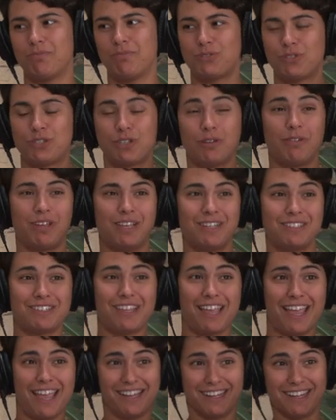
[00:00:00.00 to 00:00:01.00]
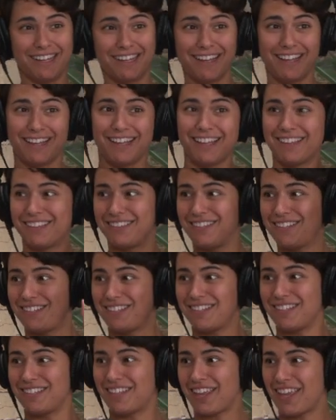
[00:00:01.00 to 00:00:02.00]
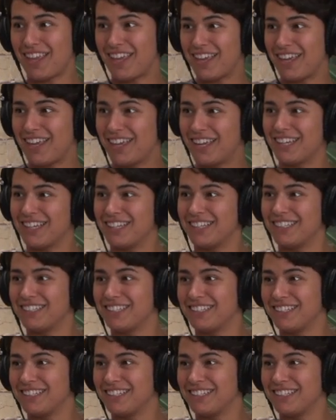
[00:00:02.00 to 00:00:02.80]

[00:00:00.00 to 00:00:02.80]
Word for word: So is like, this is a